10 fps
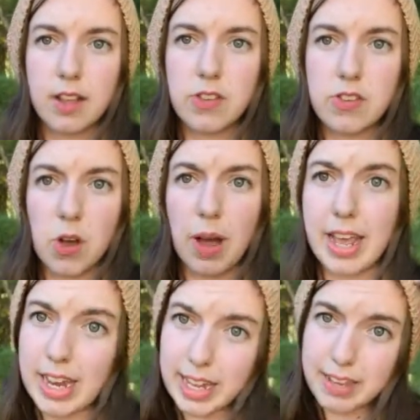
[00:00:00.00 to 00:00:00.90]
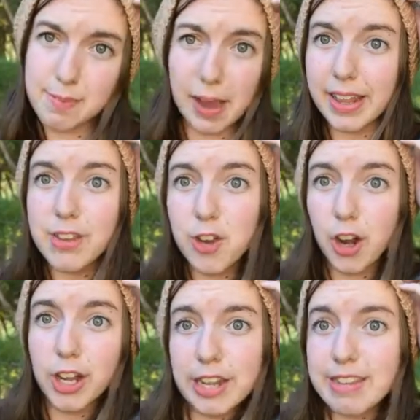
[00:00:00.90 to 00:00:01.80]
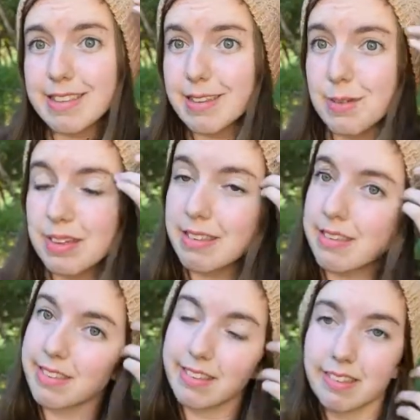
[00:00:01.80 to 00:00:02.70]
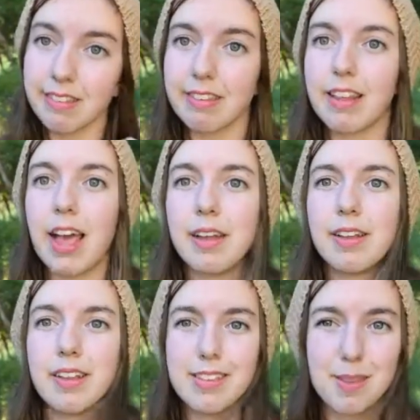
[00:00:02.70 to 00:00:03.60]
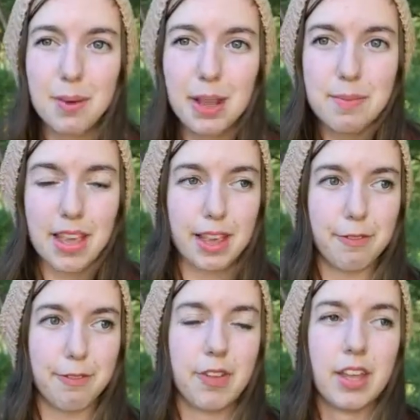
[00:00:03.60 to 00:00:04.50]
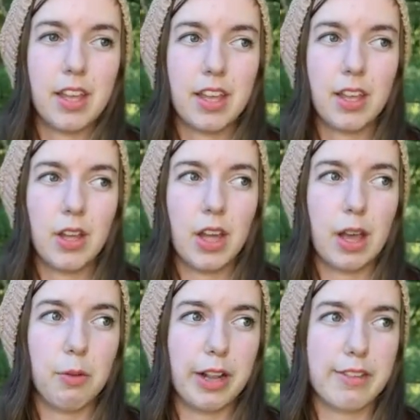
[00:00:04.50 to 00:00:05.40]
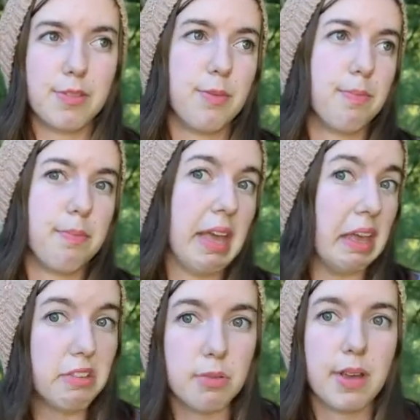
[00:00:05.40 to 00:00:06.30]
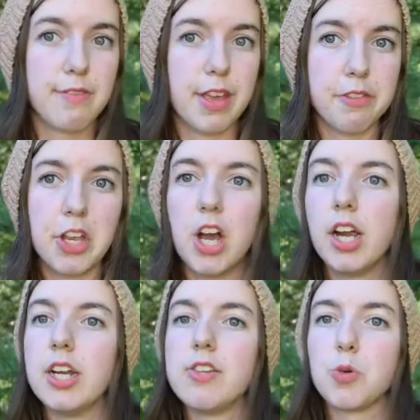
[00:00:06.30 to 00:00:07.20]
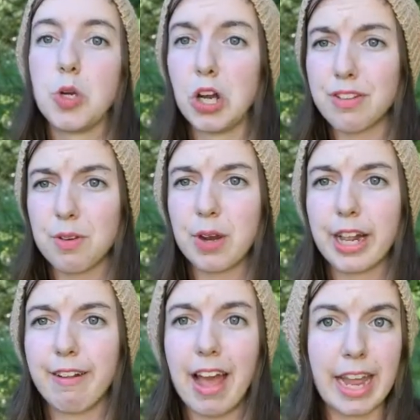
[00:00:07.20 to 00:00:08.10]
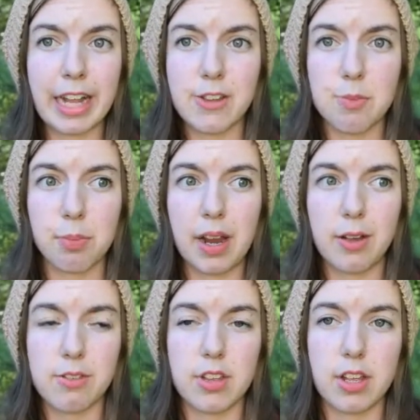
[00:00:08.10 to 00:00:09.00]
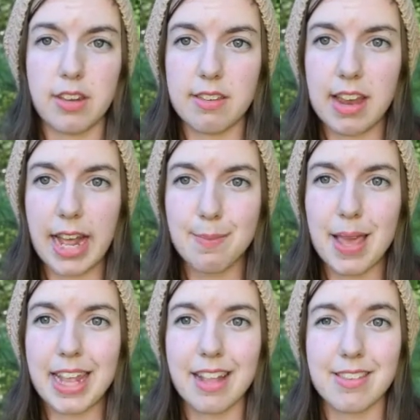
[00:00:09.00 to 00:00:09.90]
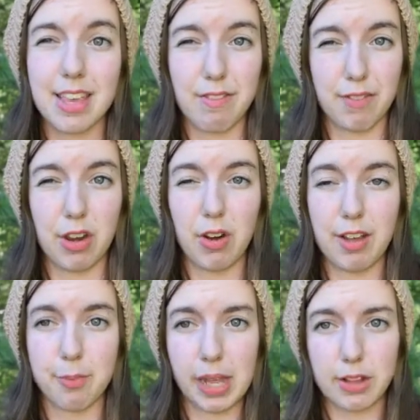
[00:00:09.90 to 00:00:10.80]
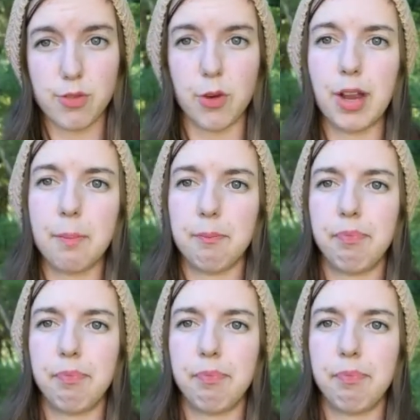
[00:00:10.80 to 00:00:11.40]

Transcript: So I didn't just buy this yarn just because it was, sometimes I will just pick some of my favorite yarns or yarns I want to try and just browse the destash pages even if I don't have plans for it.